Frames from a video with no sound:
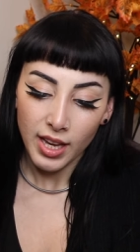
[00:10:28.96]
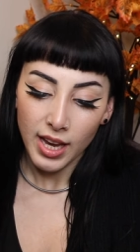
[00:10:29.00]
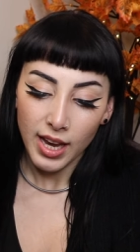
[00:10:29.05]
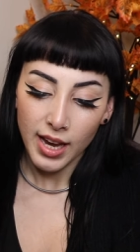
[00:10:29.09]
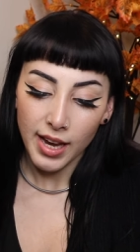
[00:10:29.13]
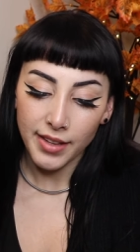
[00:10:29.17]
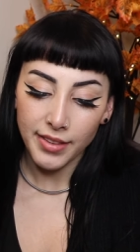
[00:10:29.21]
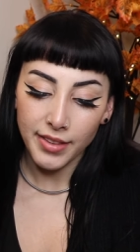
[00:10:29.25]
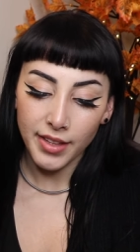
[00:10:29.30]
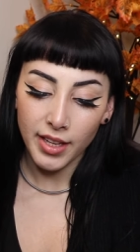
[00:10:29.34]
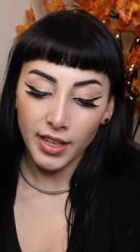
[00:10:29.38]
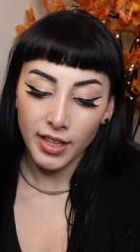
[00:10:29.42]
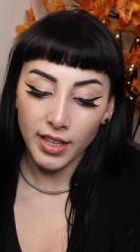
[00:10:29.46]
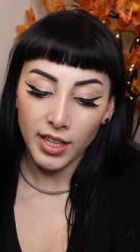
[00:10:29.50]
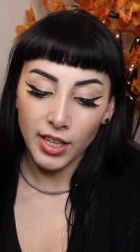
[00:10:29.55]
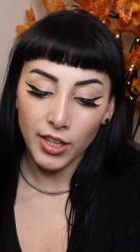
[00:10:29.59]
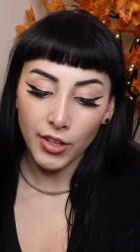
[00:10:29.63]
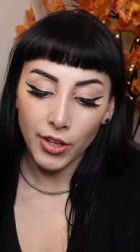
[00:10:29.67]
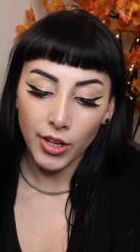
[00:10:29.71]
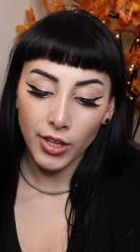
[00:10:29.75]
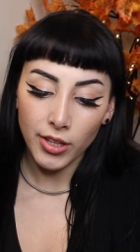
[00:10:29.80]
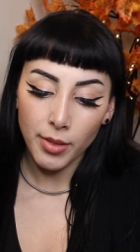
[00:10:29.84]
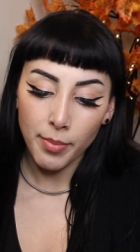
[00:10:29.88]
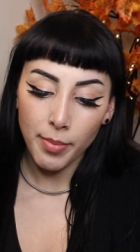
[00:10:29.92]
And then
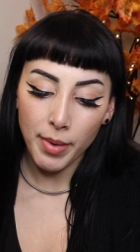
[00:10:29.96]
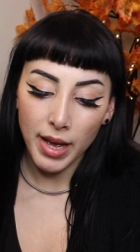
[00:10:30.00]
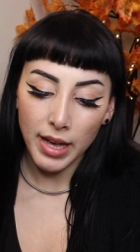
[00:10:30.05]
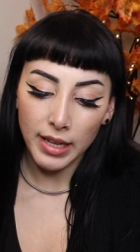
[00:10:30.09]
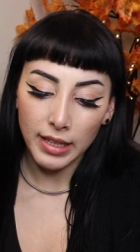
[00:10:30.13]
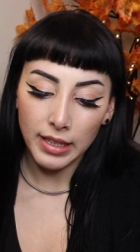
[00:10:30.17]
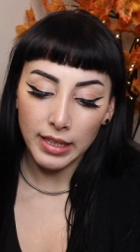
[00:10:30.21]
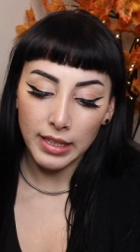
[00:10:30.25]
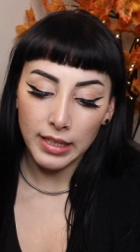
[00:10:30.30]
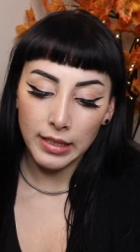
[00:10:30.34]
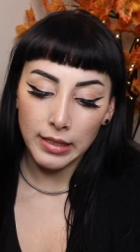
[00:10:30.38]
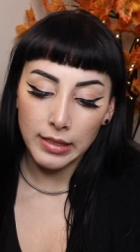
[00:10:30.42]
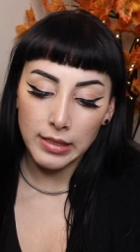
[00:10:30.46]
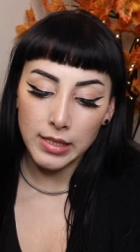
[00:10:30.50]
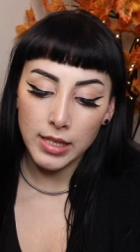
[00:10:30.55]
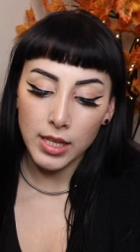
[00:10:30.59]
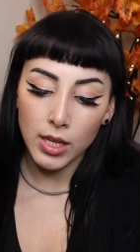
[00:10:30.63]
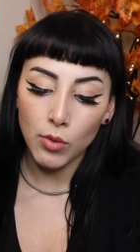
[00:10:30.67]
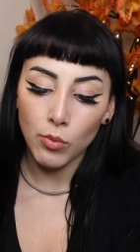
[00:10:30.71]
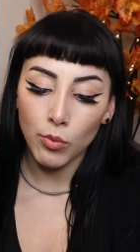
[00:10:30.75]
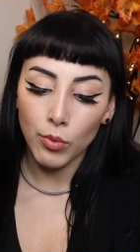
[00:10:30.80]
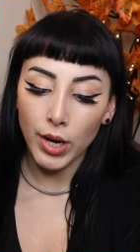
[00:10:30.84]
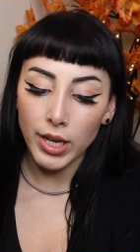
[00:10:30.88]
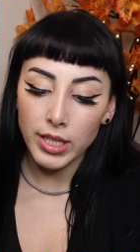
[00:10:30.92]
here on the back is
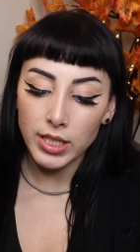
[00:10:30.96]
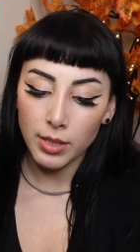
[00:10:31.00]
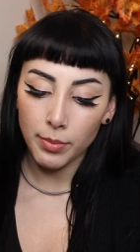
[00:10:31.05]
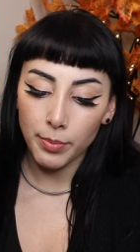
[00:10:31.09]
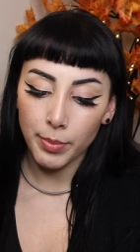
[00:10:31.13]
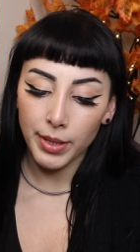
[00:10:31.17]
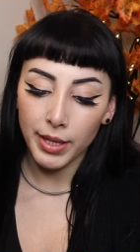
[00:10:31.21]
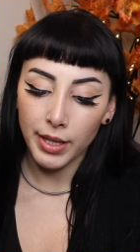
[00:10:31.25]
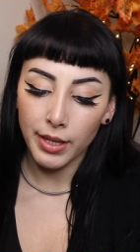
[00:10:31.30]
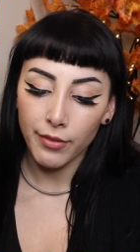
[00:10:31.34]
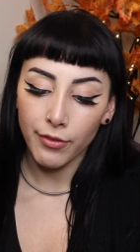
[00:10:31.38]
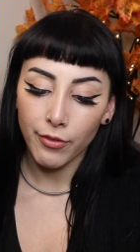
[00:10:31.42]
the recipe